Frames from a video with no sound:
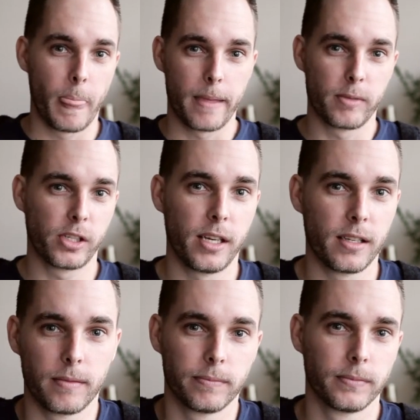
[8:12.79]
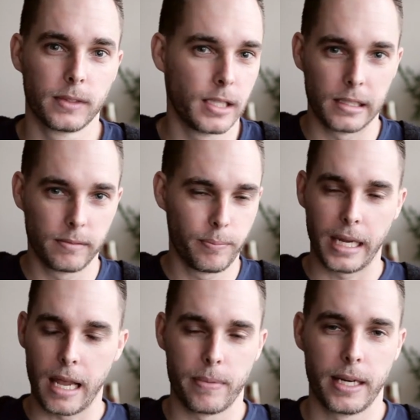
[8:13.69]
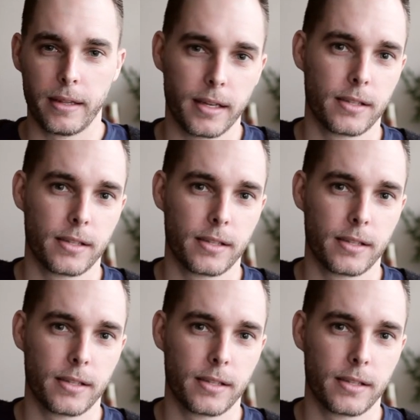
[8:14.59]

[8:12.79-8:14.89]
The machine didn't pick up anything.